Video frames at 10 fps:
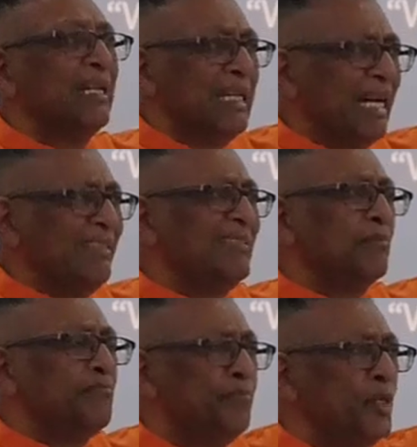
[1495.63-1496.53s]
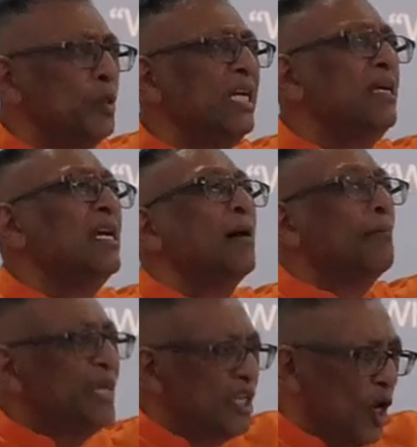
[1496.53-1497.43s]
light and beauty
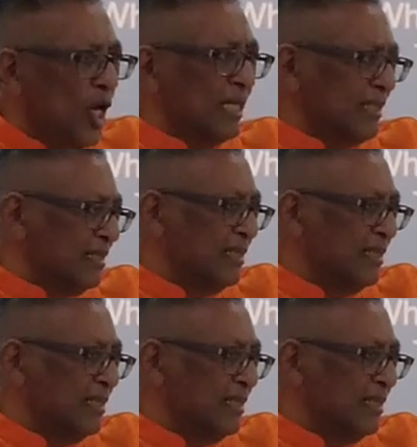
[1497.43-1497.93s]
beyond